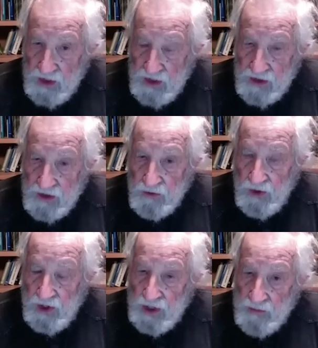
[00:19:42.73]
They're
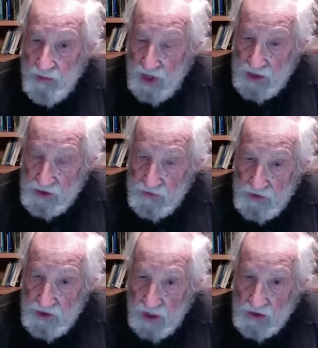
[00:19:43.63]
writing massive
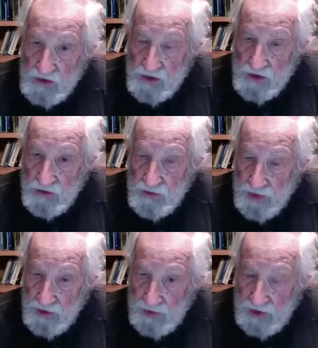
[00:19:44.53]
checks to the
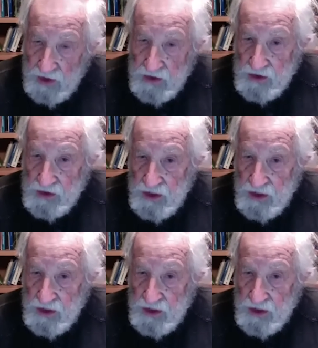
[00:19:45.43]
Republicans